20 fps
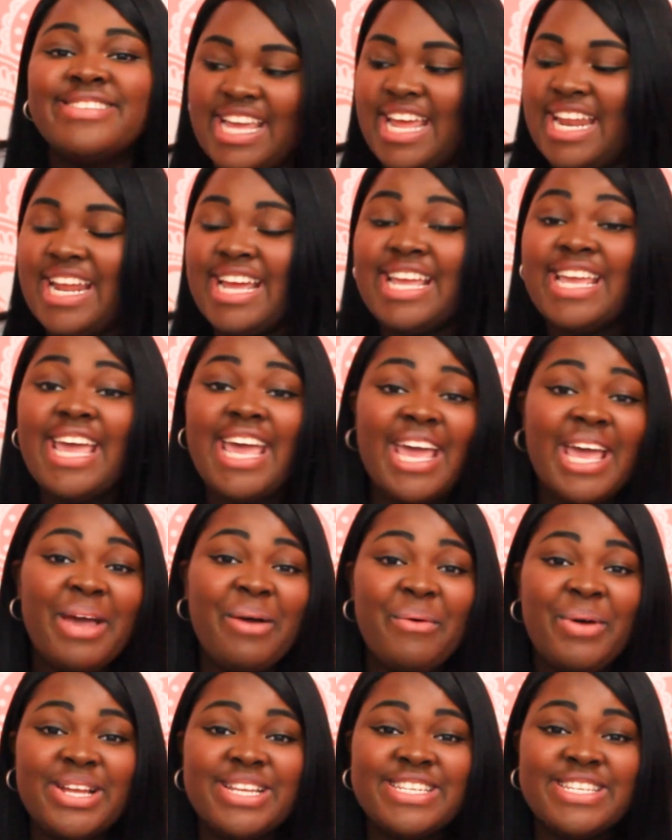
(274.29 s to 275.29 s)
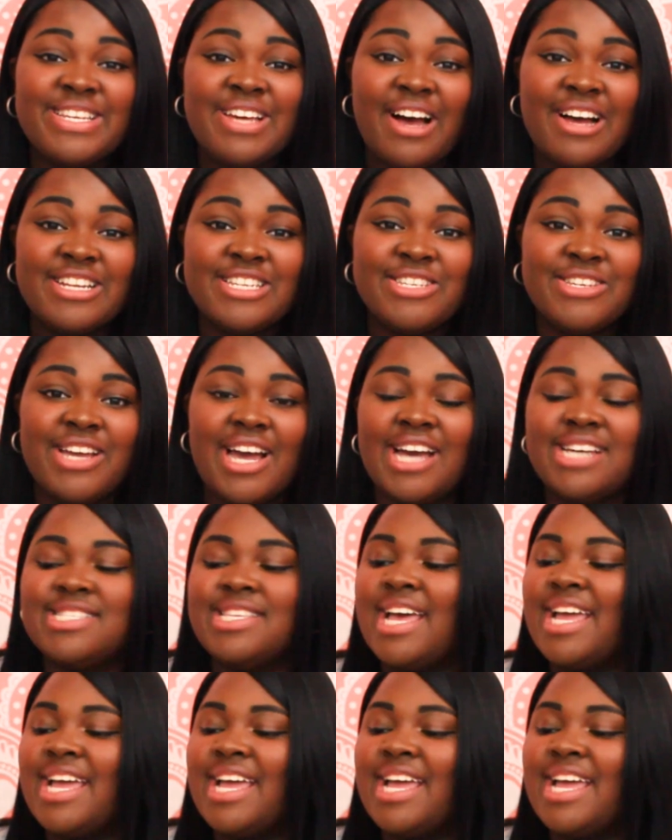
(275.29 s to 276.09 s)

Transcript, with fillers: And I can't wait to talk to you guys.